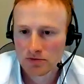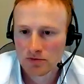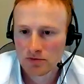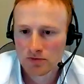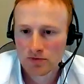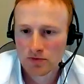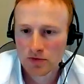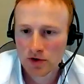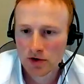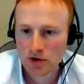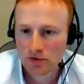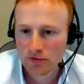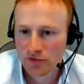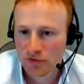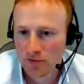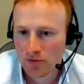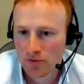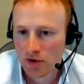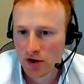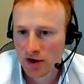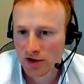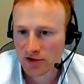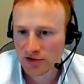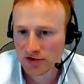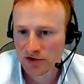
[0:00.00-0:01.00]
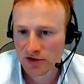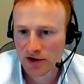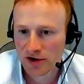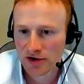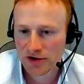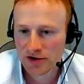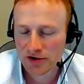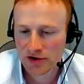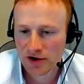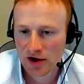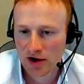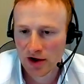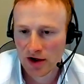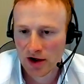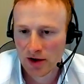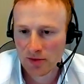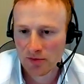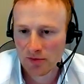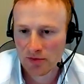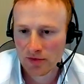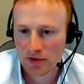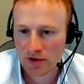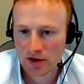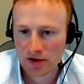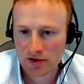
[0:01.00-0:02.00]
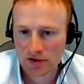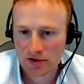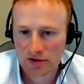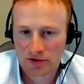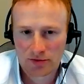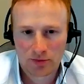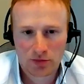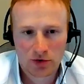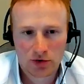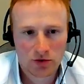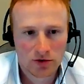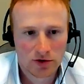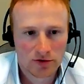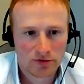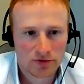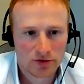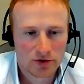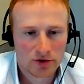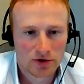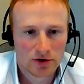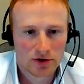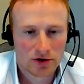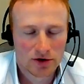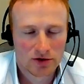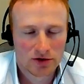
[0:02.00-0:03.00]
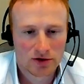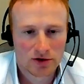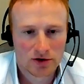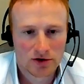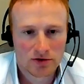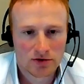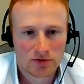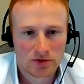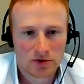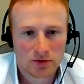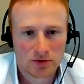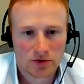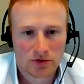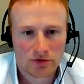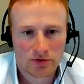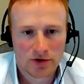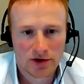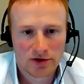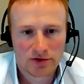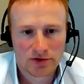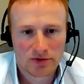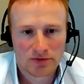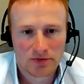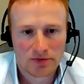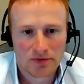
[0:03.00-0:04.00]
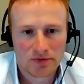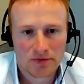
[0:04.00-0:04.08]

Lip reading: Not from my side. Paul, have you got anything you want to raise?